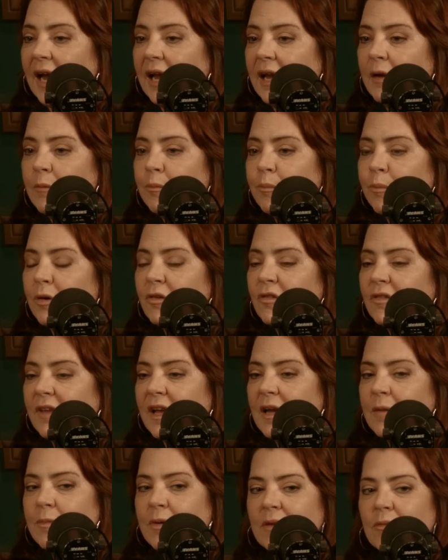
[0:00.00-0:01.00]
per
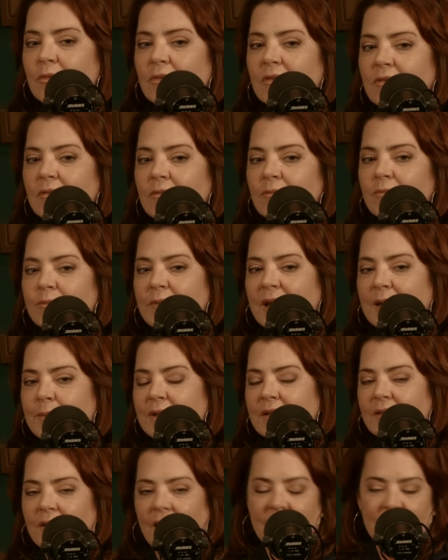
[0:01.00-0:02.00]
se, but it was
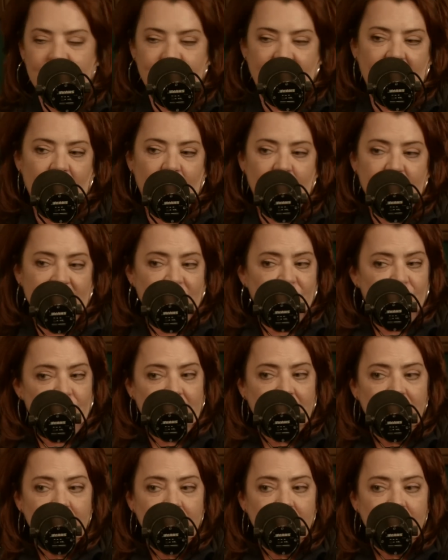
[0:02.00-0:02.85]
maybe lying by omission.